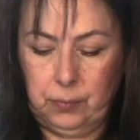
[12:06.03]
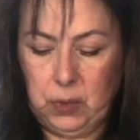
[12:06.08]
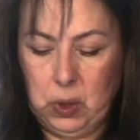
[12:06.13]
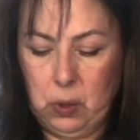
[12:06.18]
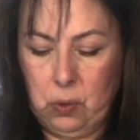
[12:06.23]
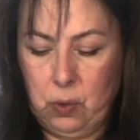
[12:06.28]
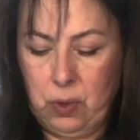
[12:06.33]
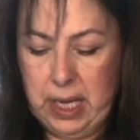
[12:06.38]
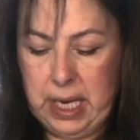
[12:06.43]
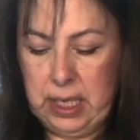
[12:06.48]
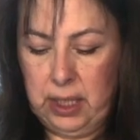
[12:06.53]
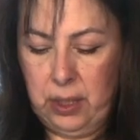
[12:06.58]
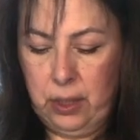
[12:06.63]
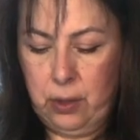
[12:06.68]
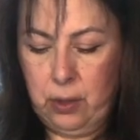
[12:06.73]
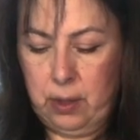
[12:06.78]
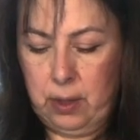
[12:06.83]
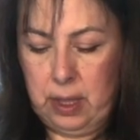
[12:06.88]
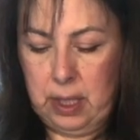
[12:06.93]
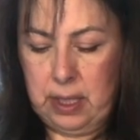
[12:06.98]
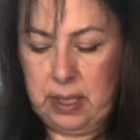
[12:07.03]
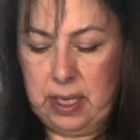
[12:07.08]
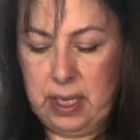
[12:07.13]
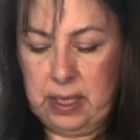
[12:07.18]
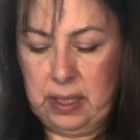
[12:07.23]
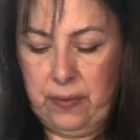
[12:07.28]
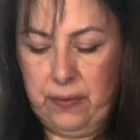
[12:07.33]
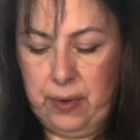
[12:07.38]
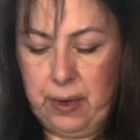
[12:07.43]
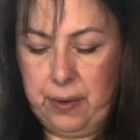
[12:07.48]
Oh,
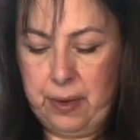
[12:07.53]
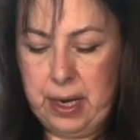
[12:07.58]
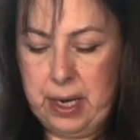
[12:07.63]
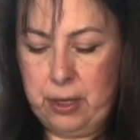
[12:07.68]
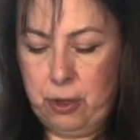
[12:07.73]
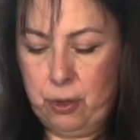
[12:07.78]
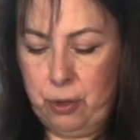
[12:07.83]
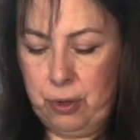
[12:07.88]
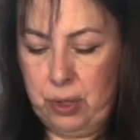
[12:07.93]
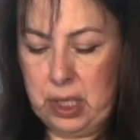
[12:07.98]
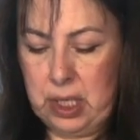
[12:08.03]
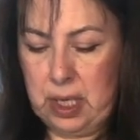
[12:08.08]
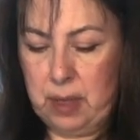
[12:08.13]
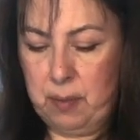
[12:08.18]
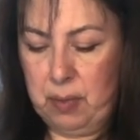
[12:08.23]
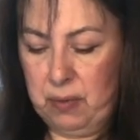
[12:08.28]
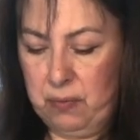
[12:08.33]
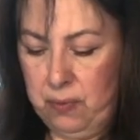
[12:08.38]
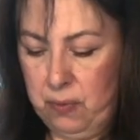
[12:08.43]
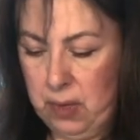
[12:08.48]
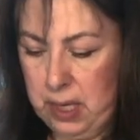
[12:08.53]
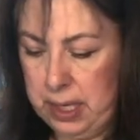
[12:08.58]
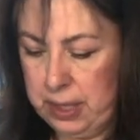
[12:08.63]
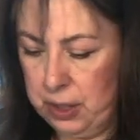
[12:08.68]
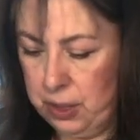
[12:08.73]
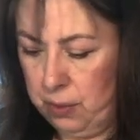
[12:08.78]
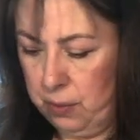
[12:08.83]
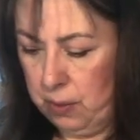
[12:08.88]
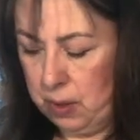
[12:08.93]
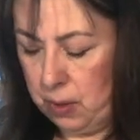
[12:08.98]
that's very interesting. Before I
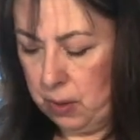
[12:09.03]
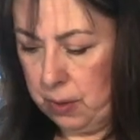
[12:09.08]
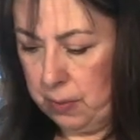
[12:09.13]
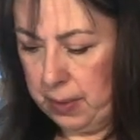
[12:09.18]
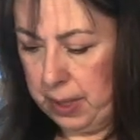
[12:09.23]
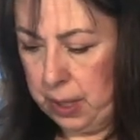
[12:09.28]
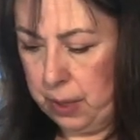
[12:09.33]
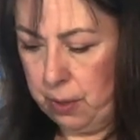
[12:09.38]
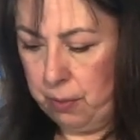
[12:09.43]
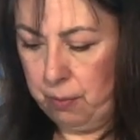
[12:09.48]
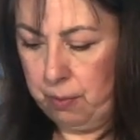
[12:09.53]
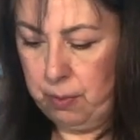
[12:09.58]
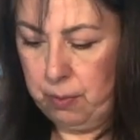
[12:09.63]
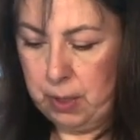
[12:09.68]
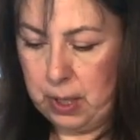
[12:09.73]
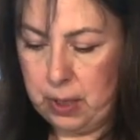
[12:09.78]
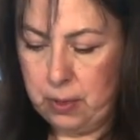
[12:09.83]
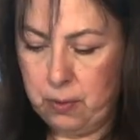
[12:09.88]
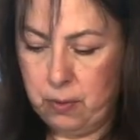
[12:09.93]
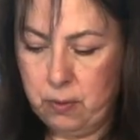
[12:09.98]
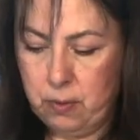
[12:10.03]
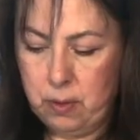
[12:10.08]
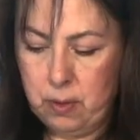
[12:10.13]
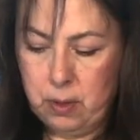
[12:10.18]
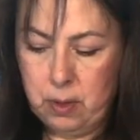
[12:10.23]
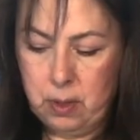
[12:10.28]
do it all the way through though,